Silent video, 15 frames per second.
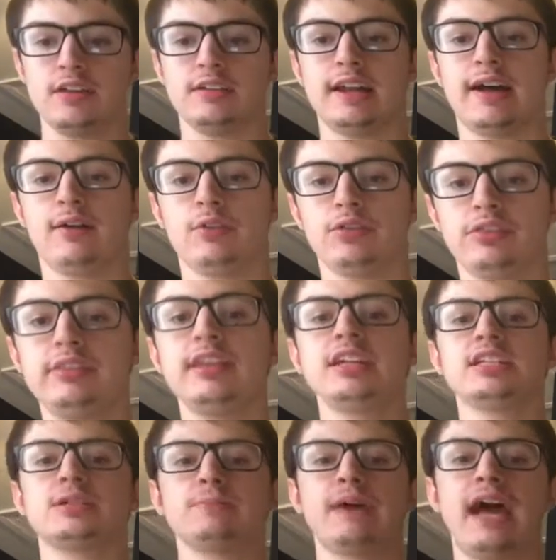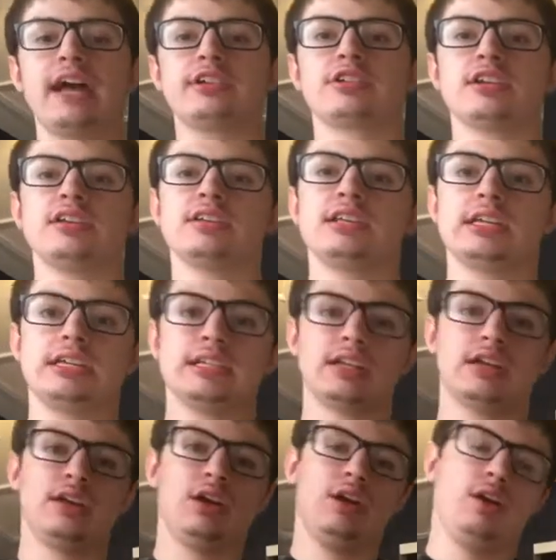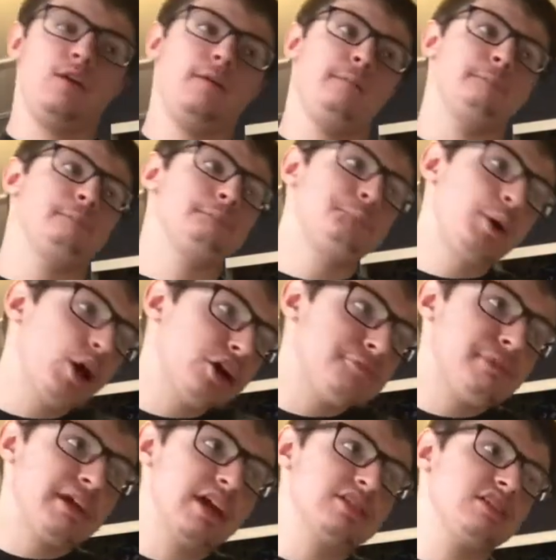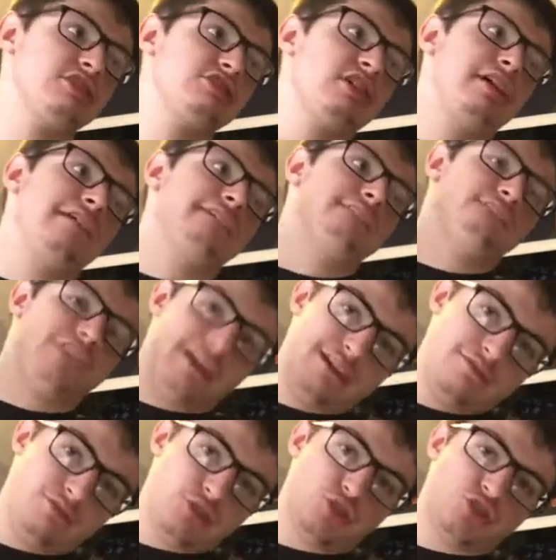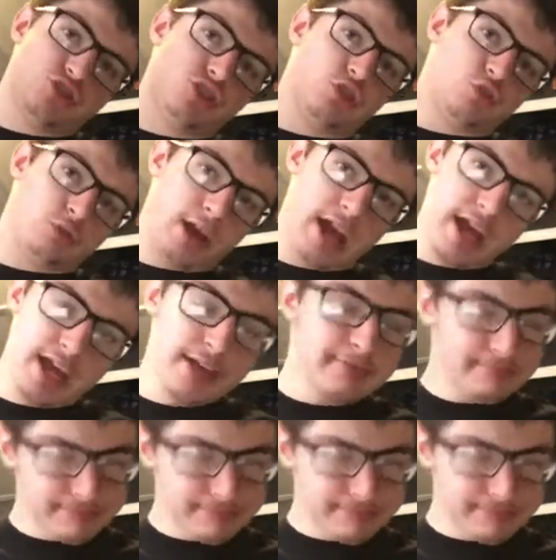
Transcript: Now, this match is booked because it favors Rey.